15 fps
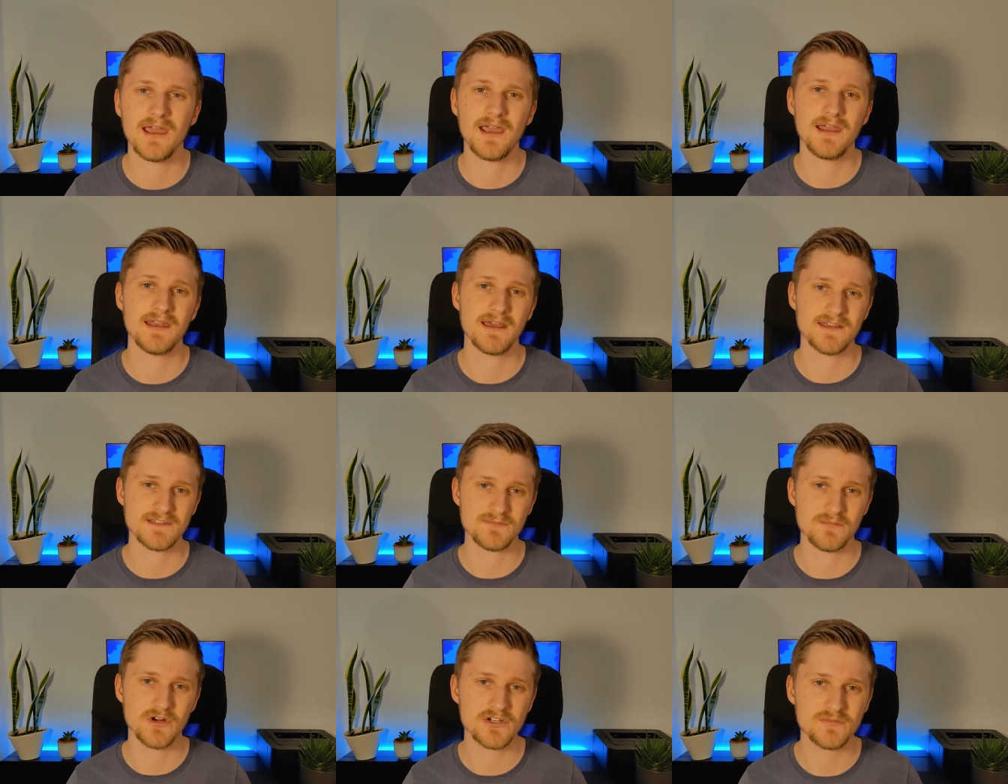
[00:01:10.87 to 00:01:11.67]
It
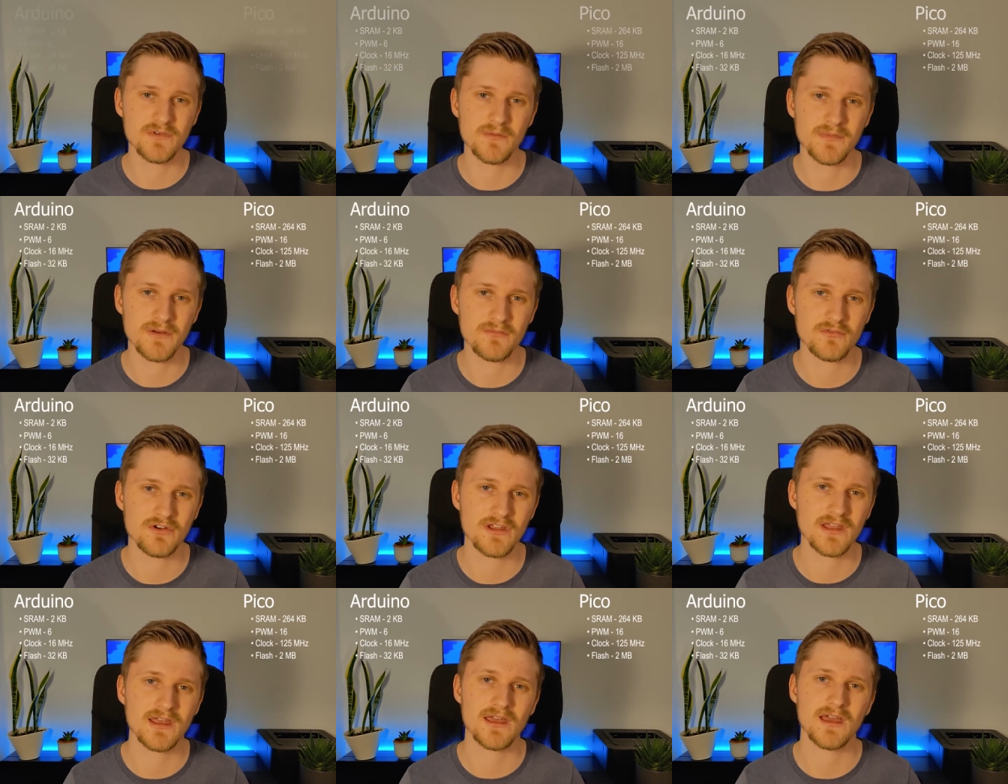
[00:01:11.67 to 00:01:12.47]
has much more
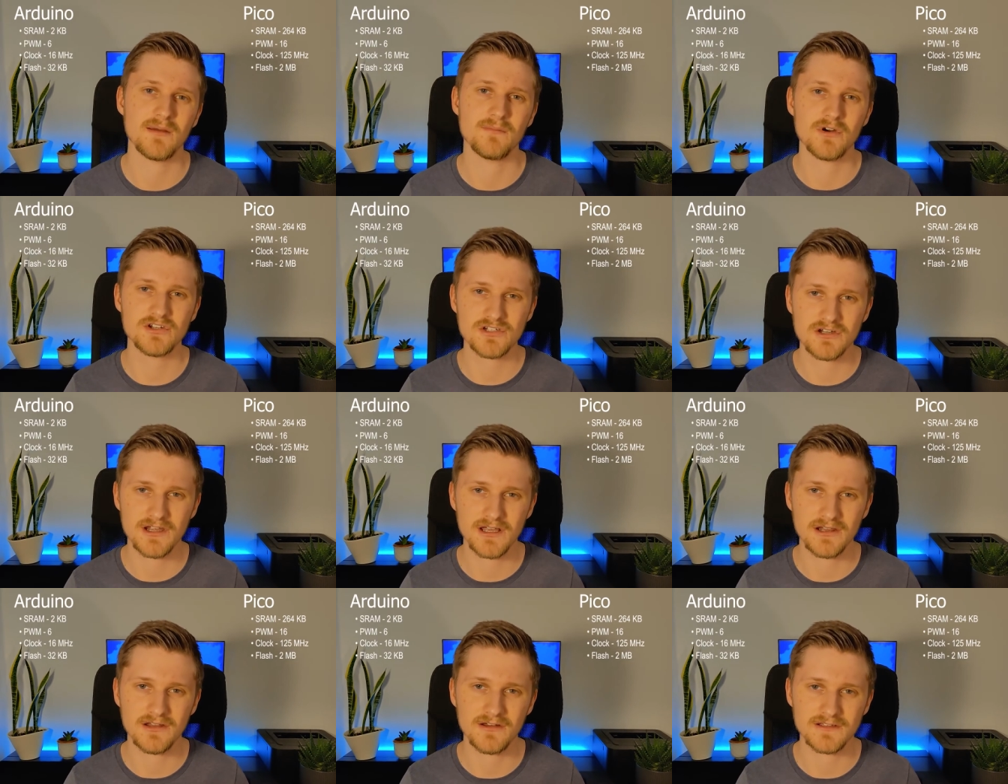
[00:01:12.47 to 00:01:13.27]
memory, a much
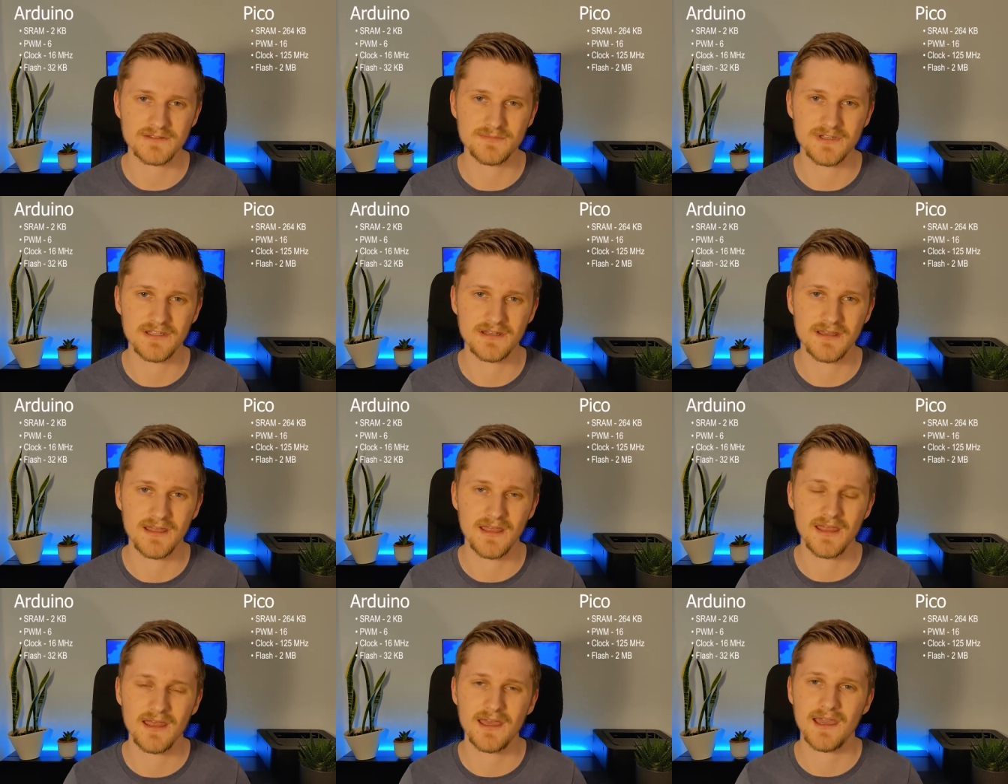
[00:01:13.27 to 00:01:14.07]
higher clock speed,
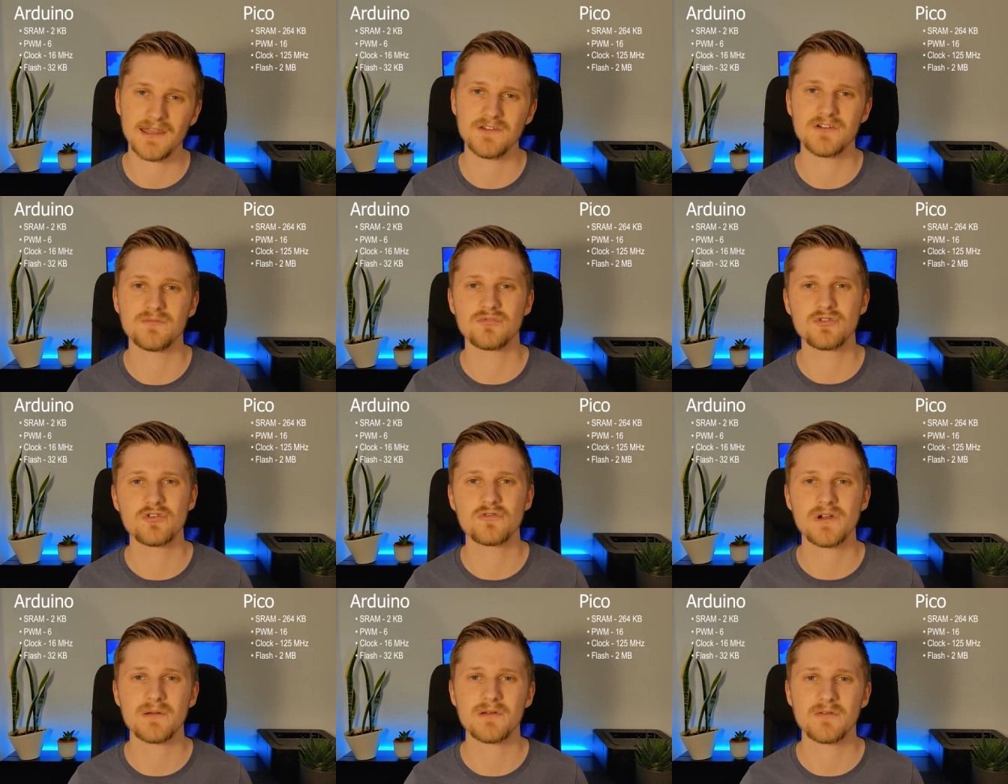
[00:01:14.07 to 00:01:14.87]
and you can
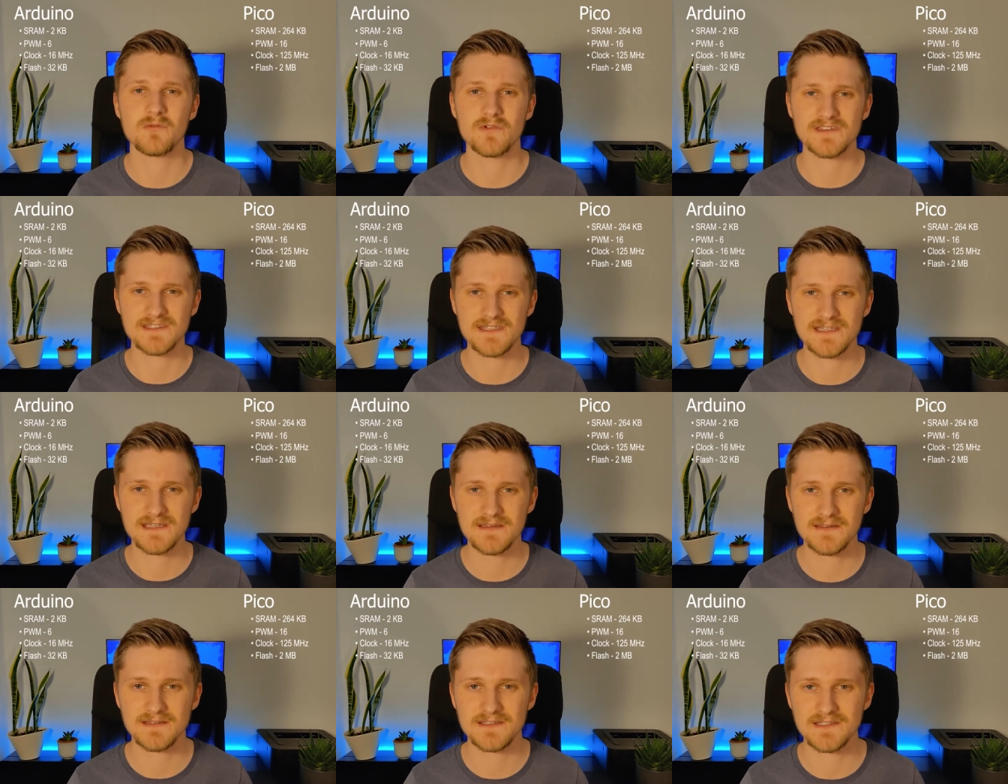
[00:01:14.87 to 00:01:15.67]
program it with
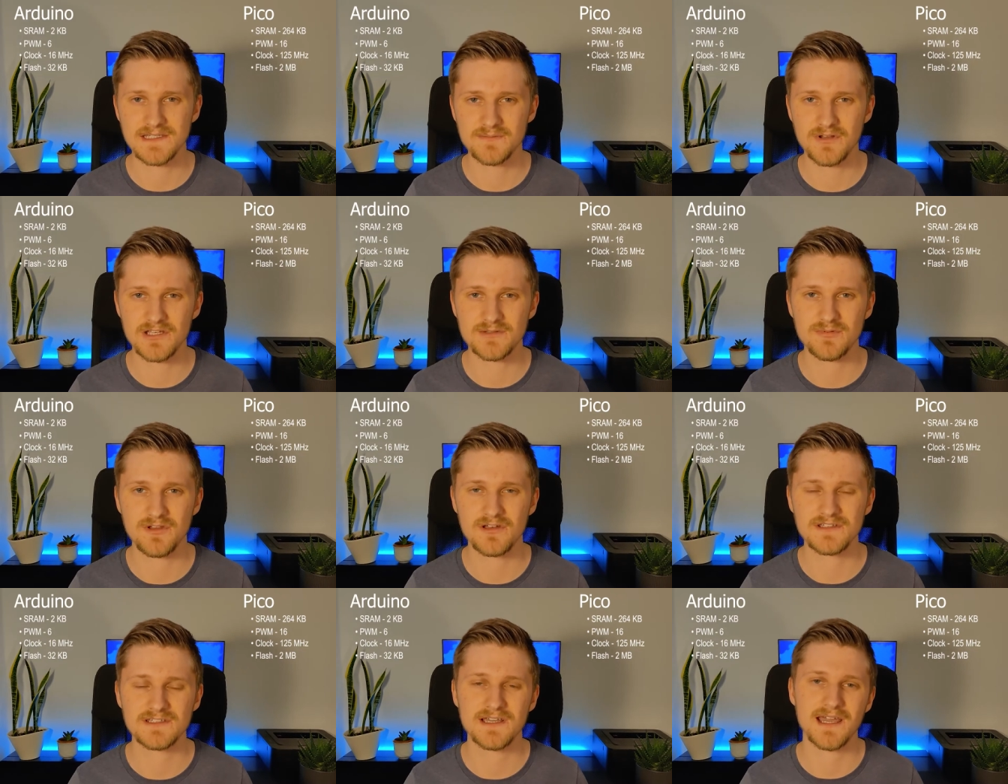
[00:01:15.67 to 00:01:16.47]
C, C plus
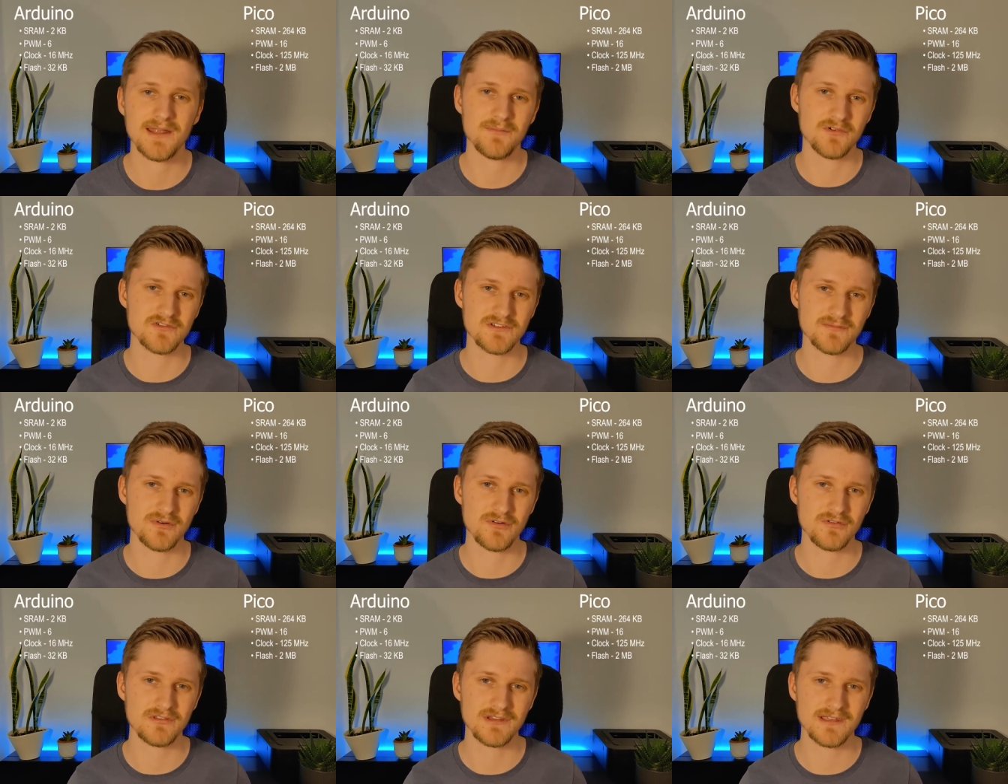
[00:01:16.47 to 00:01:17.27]
plus, and most
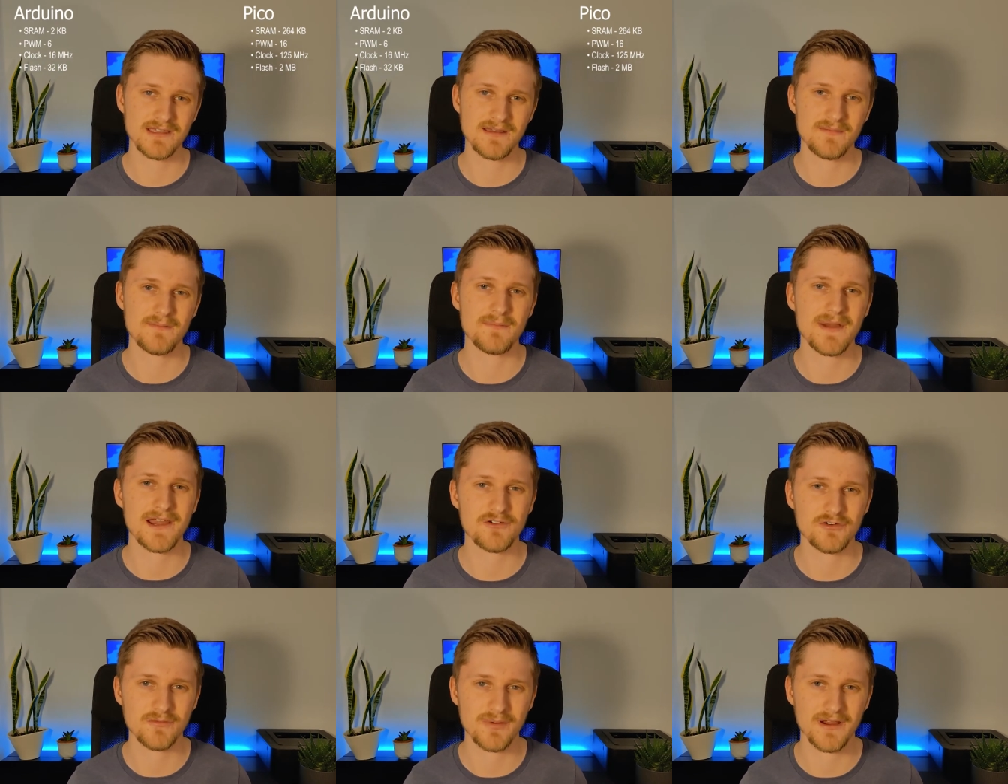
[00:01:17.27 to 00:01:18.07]
importantly,
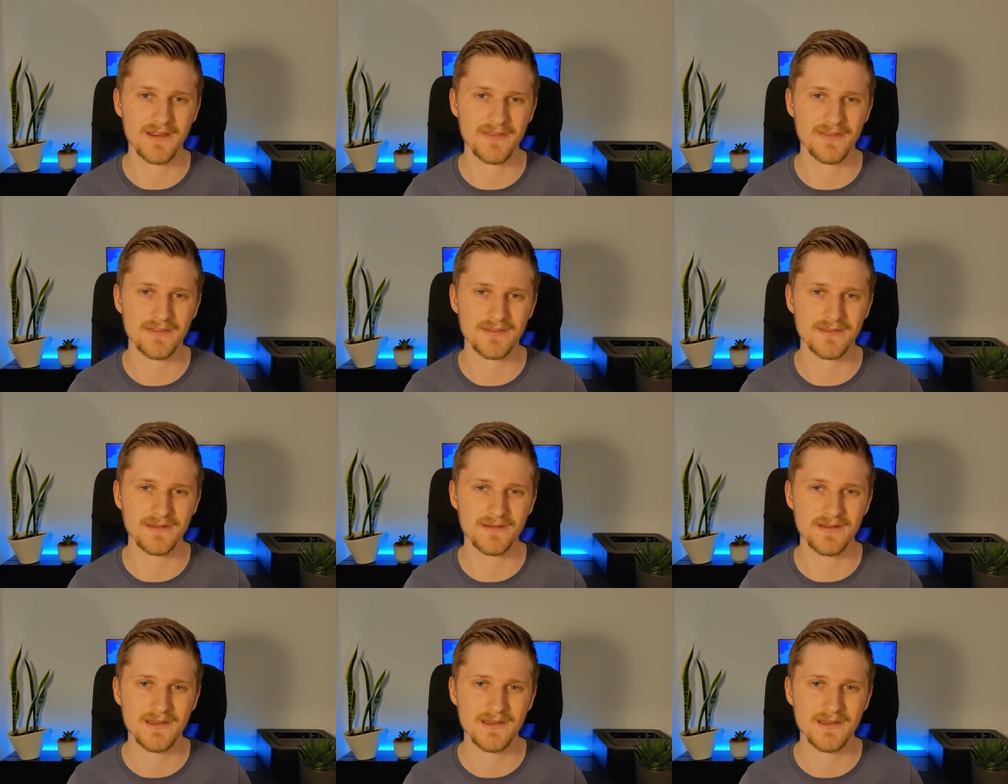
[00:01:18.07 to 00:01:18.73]
MicroPython.